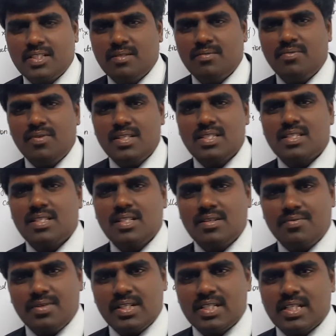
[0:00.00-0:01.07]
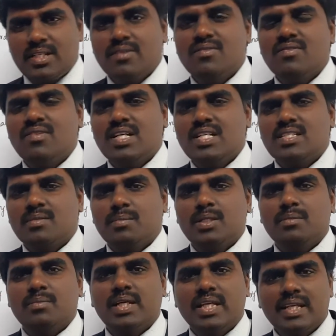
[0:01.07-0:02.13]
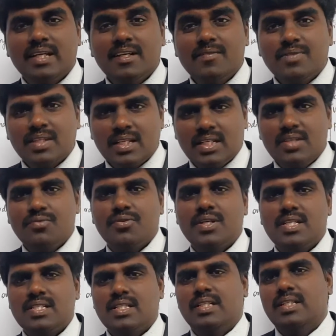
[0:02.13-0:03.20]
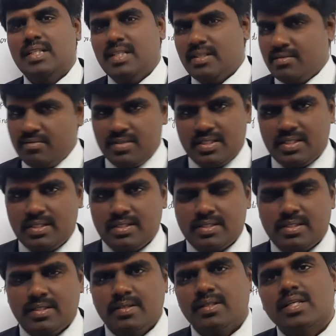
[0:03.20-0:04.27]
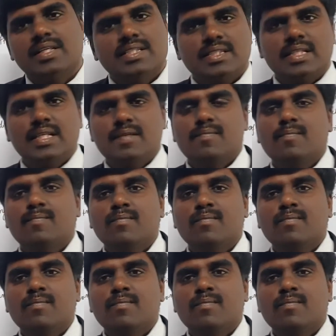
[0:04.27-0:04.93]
First definition, what is meant by differential equations? Is clear?